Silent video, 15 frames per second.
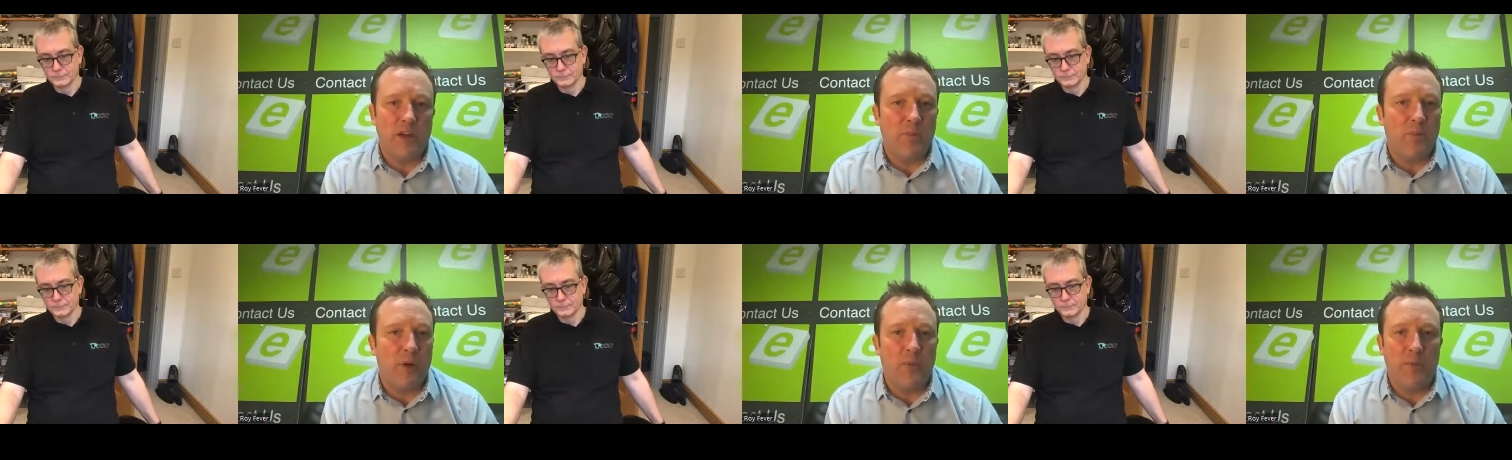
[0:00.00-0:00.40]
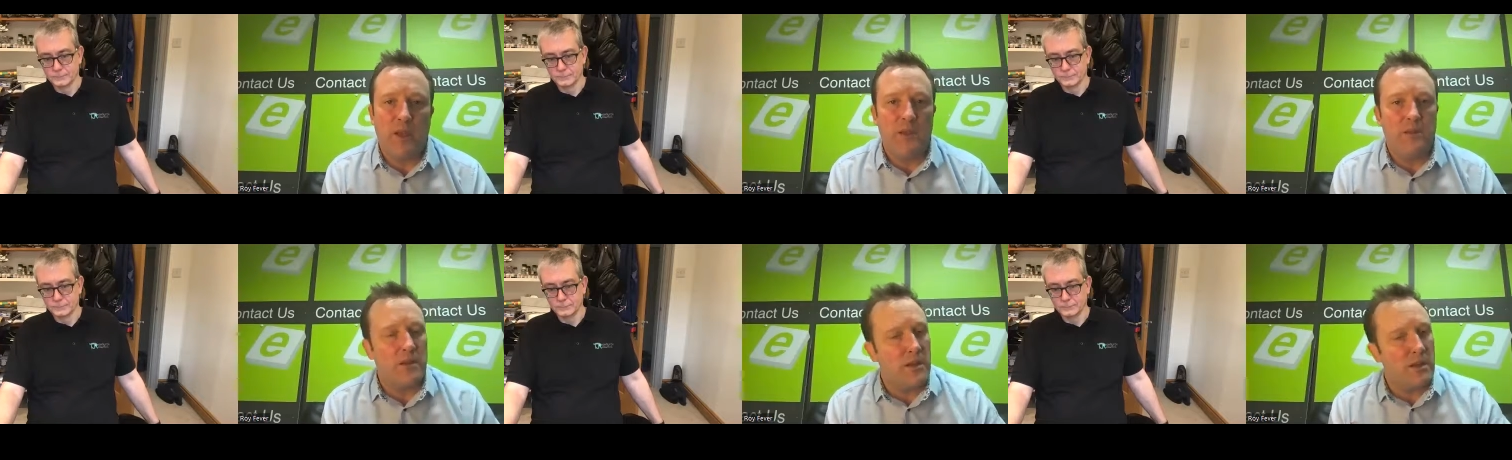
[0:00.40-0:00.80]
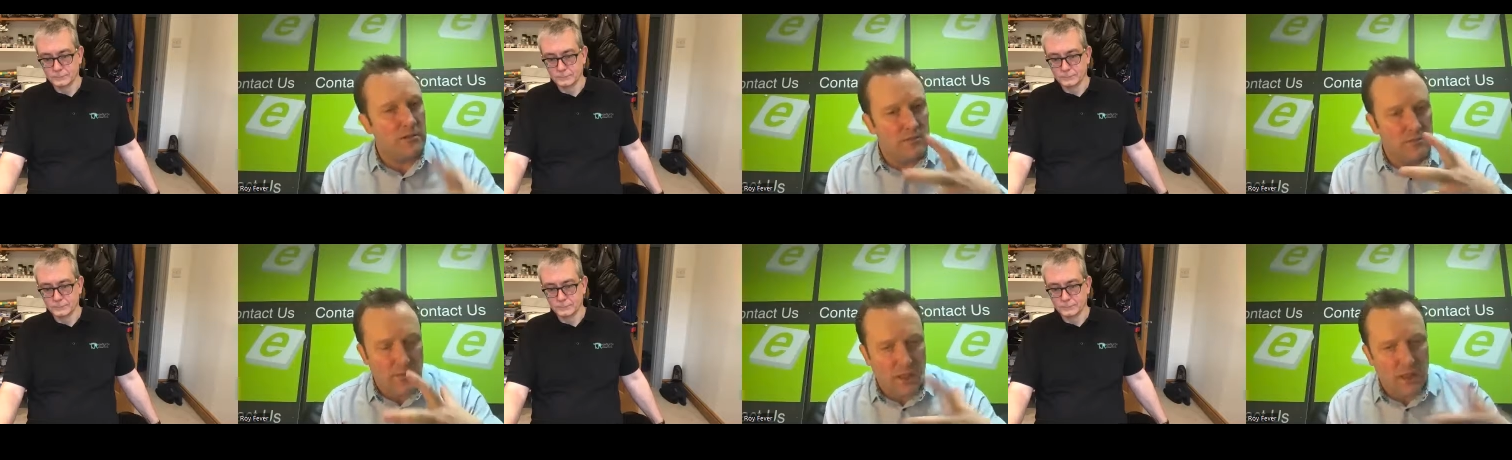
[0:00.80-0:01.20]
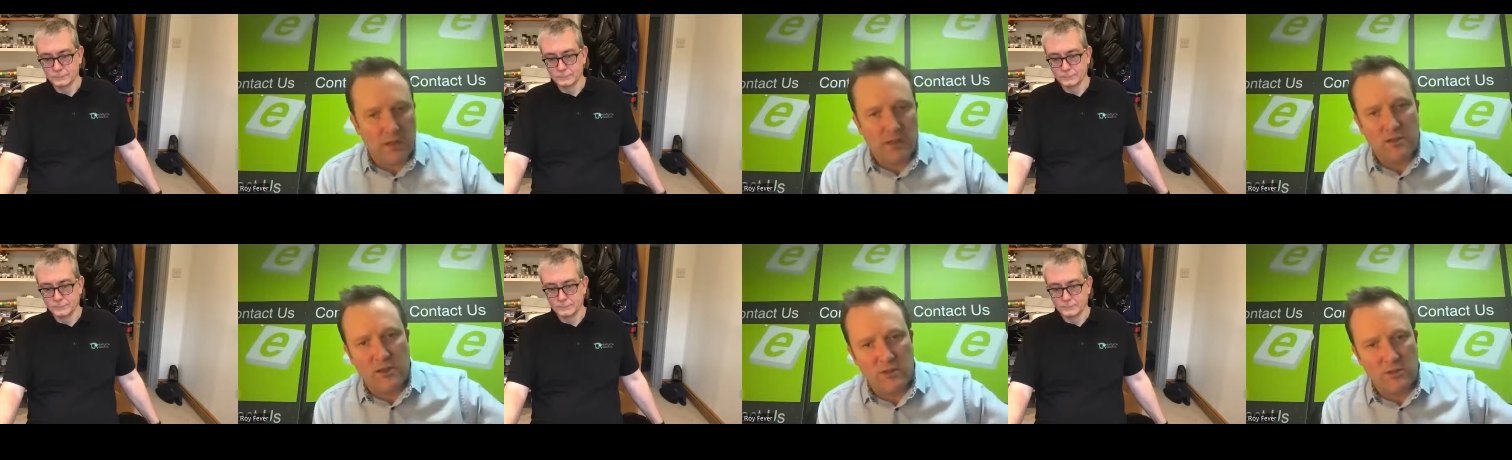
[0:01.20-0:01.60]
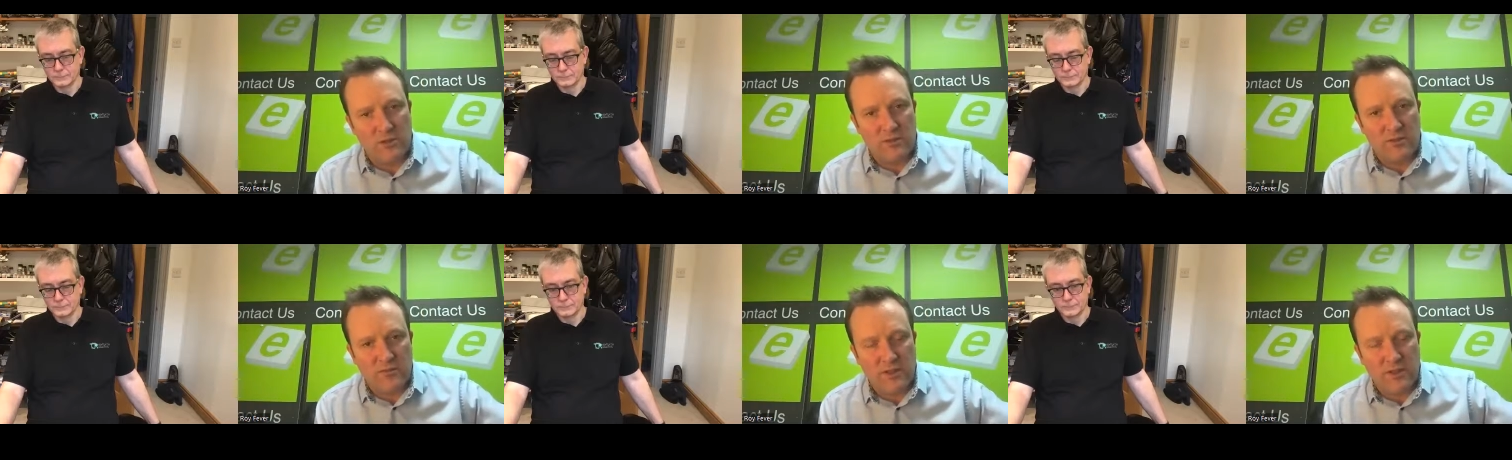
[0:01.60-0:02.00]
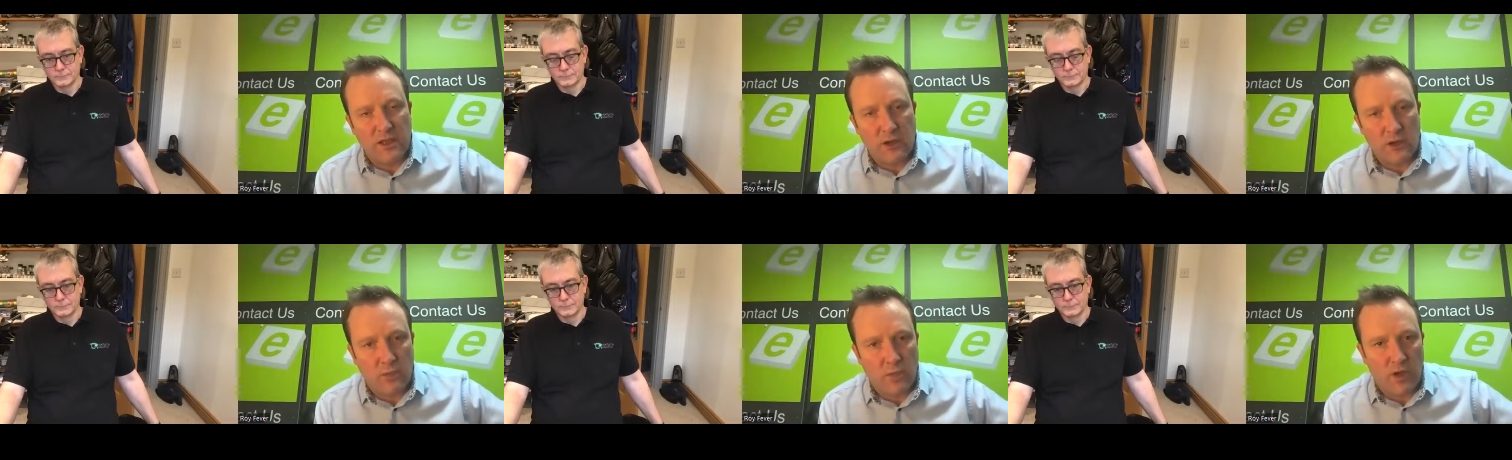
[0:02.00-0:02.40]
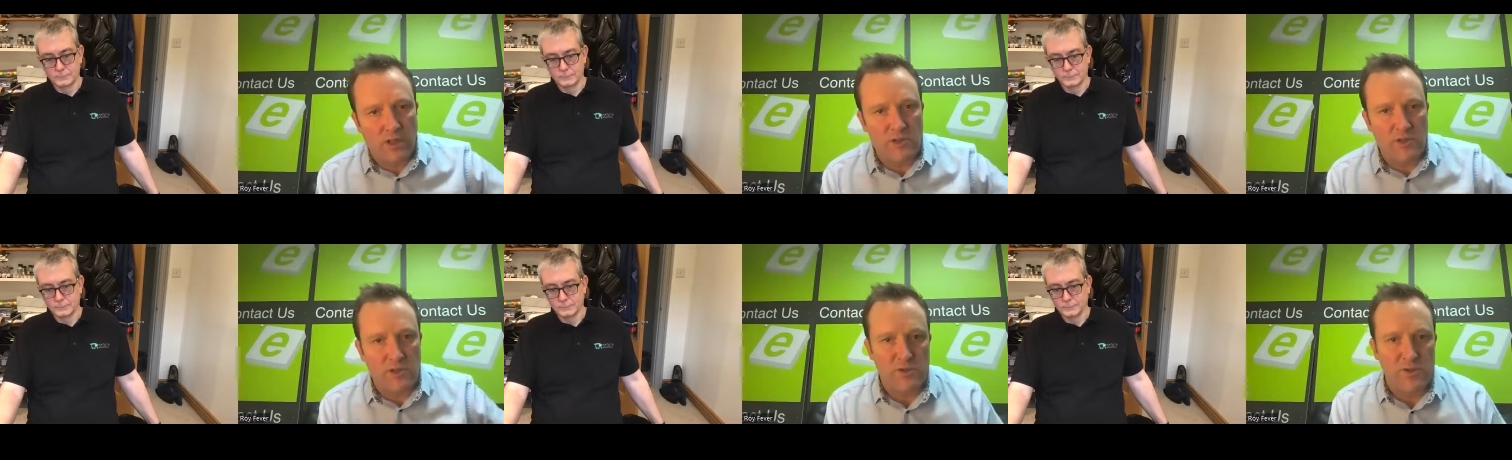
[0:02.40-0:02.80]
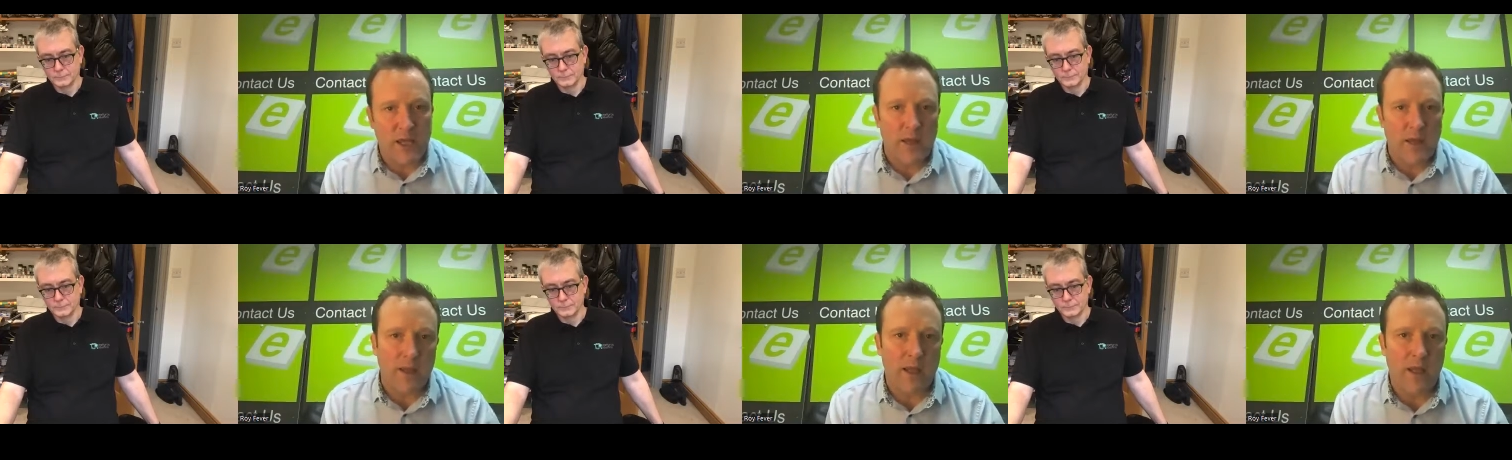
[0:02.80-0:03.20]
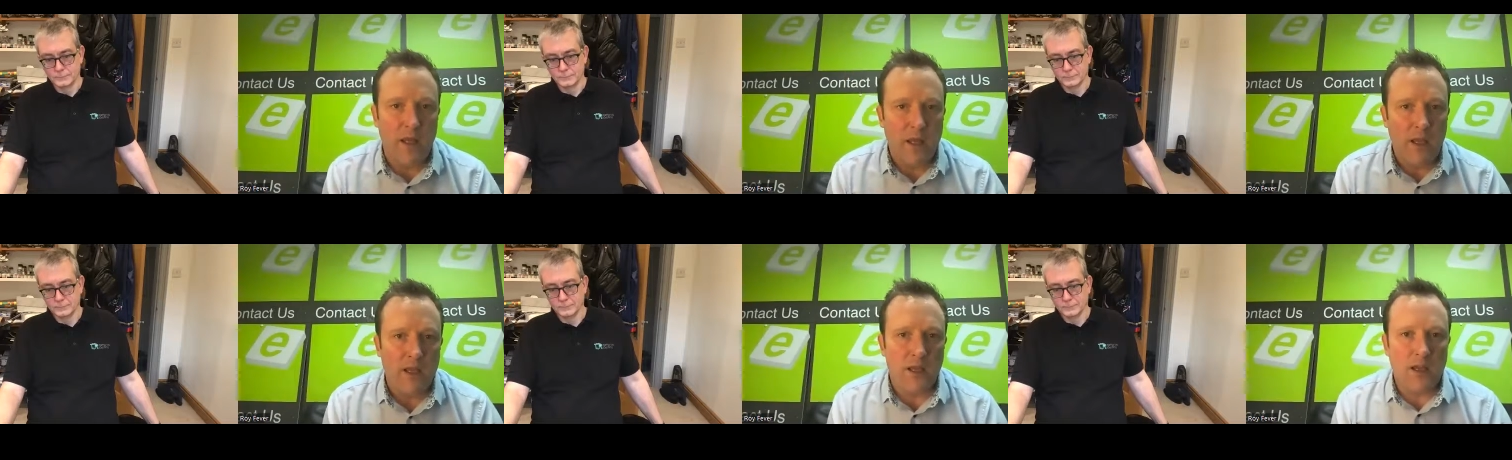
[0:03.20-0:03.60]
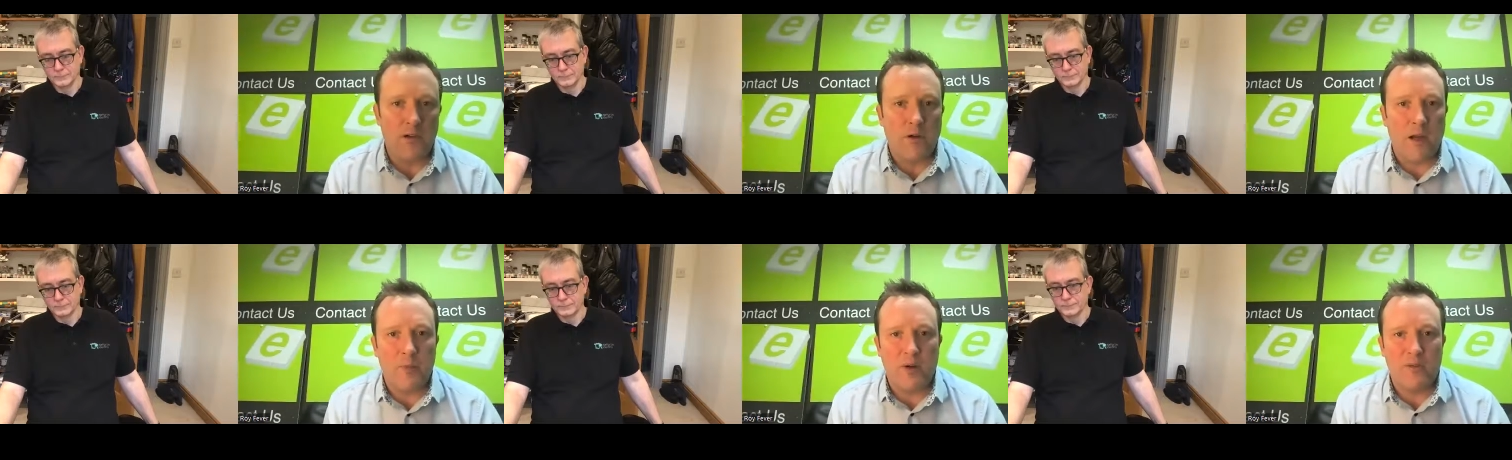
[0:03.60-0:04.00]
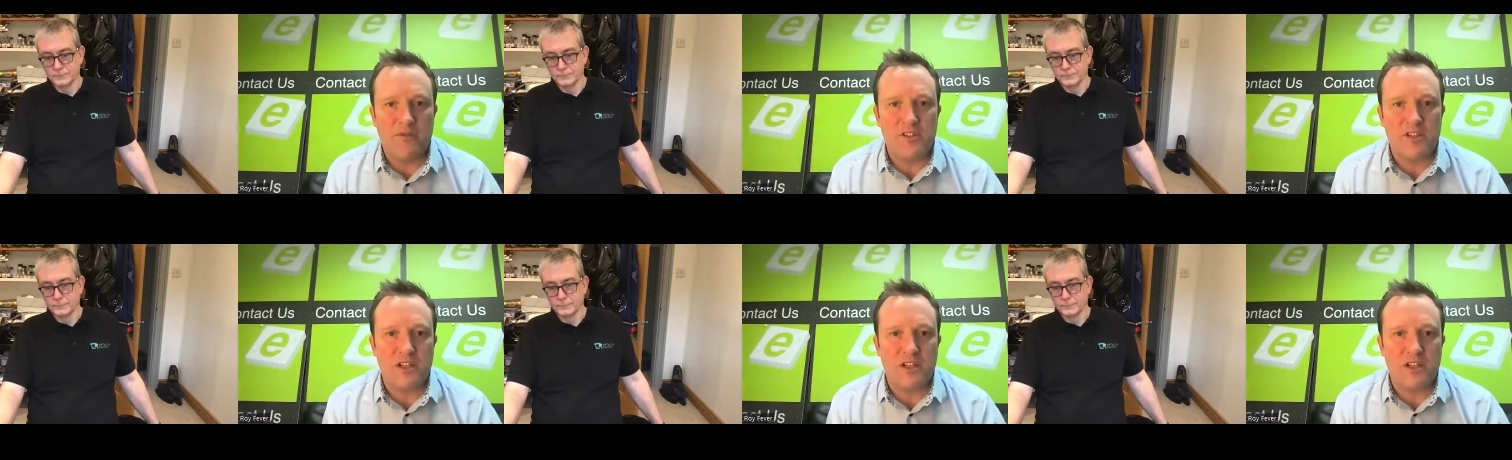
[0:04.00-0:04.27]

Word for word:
Speaker 1: I'll pop in, and I know there's lots of DIY stores out there. Go and grab one for